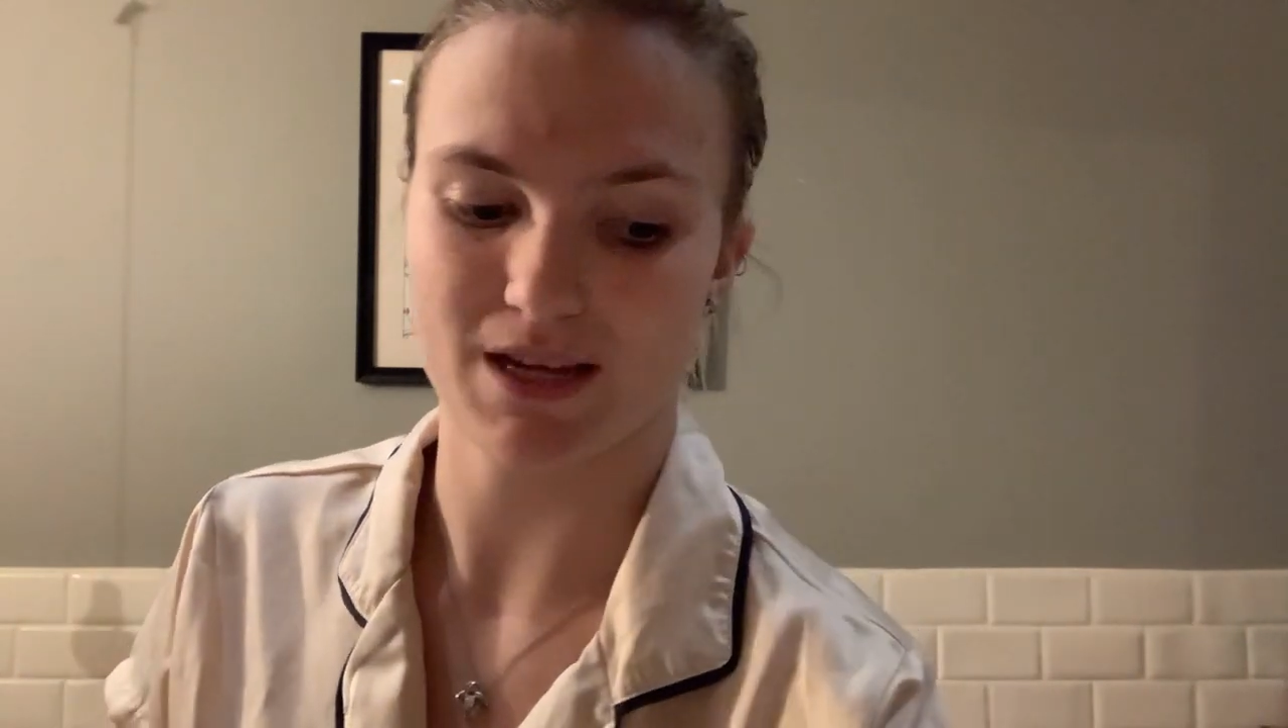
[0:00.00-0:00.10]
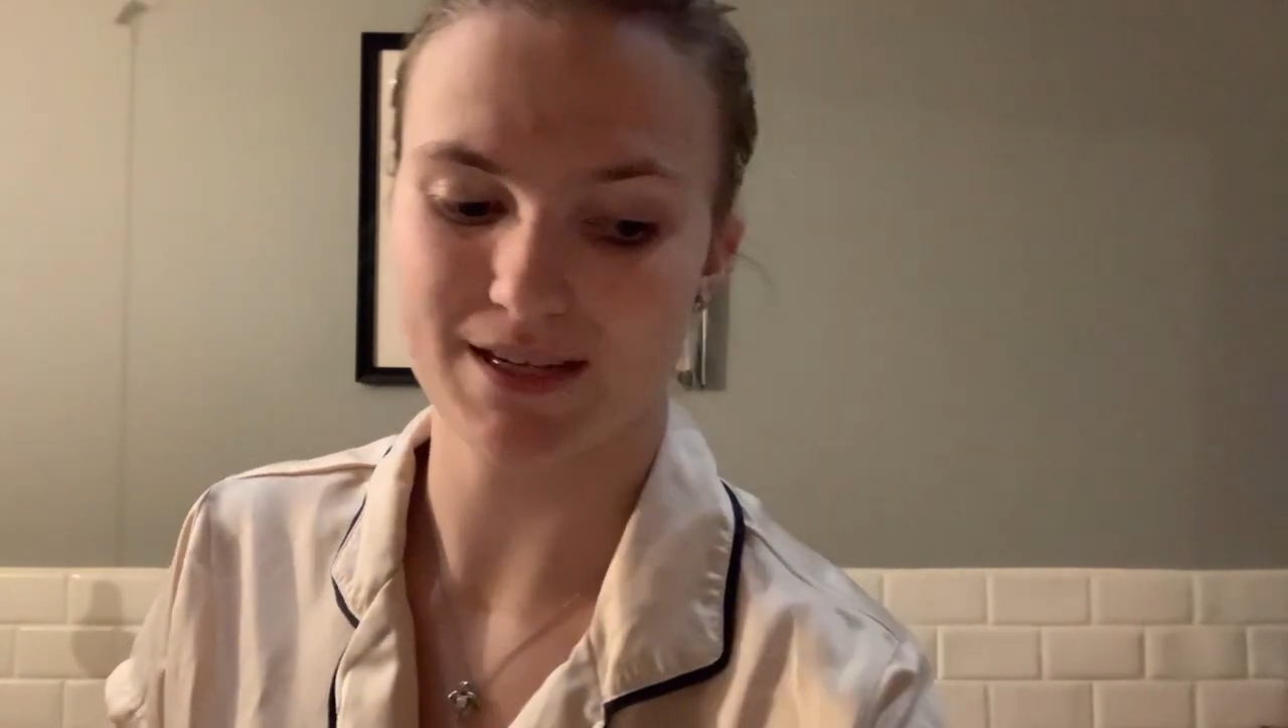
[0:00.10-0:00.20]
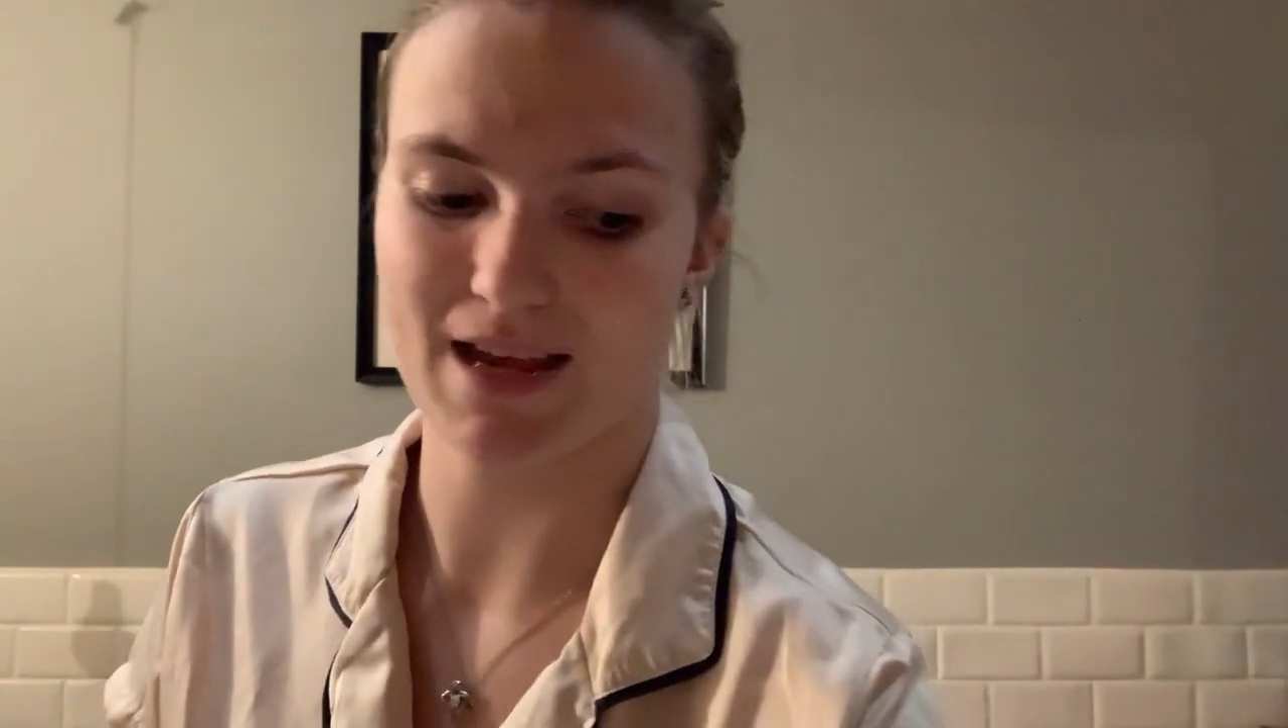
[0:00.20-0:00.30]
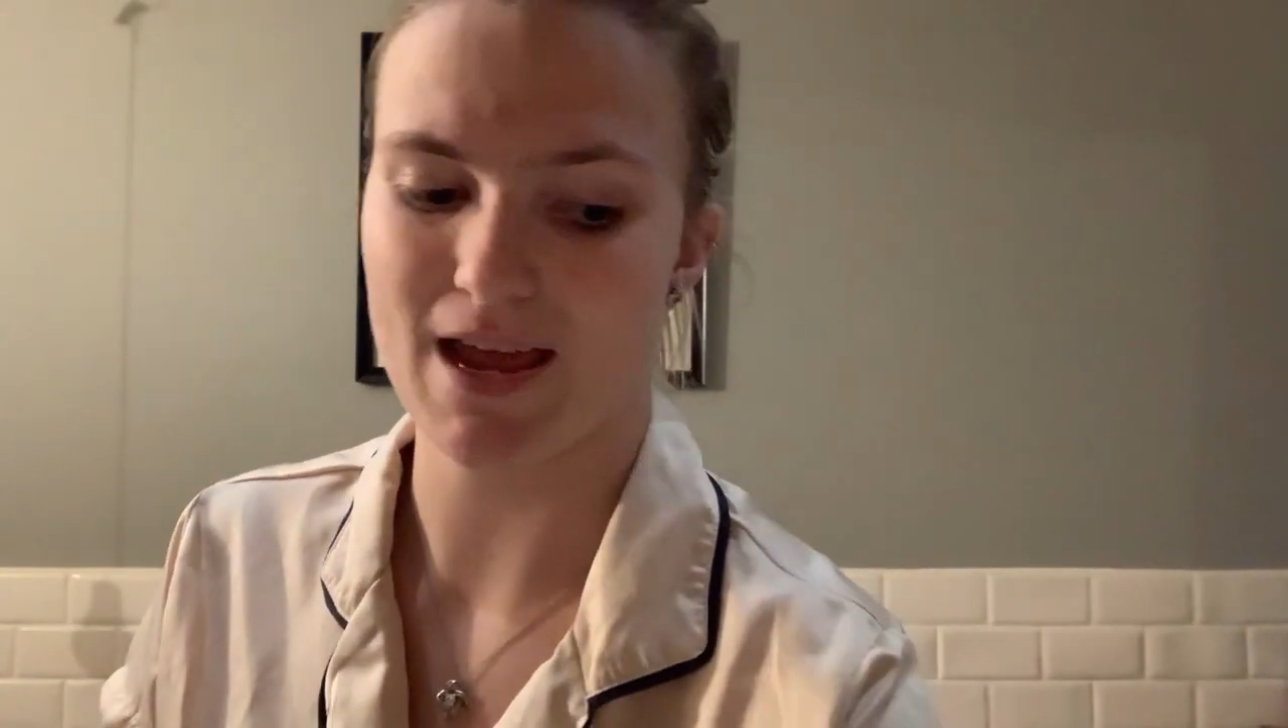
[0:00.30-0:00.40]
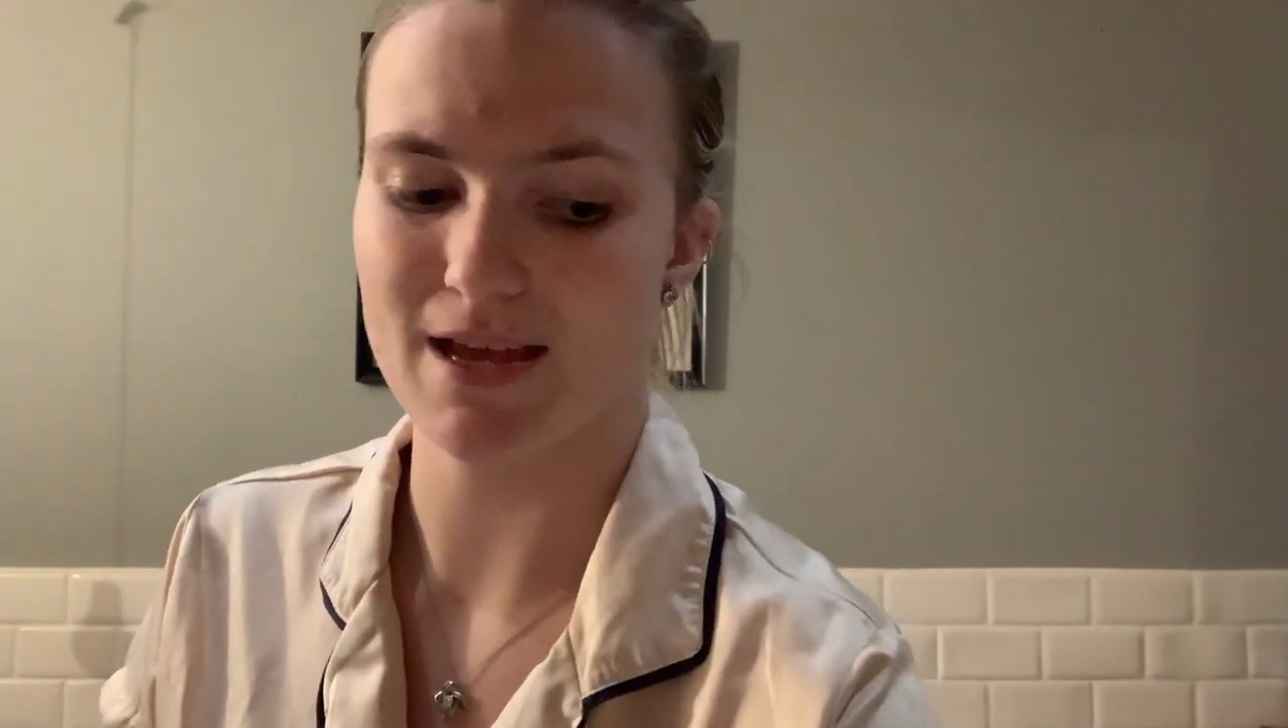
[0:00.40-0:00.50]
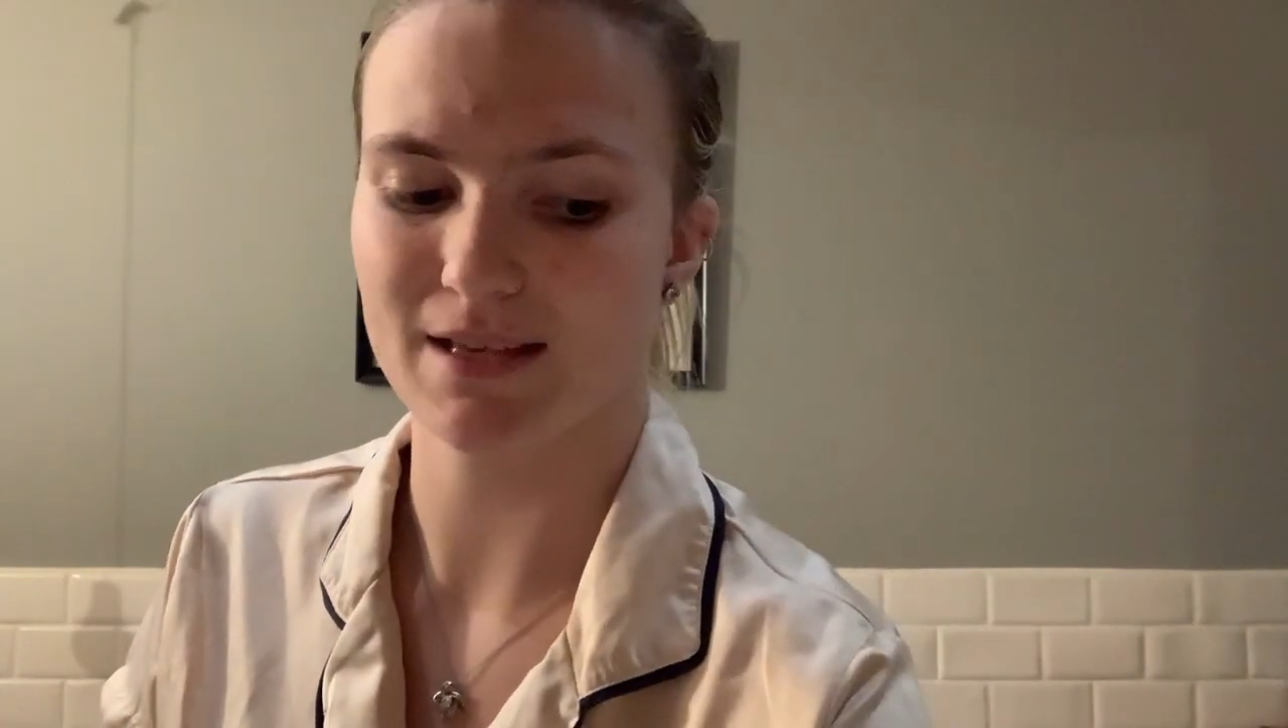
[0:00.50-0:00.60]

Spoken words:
It takes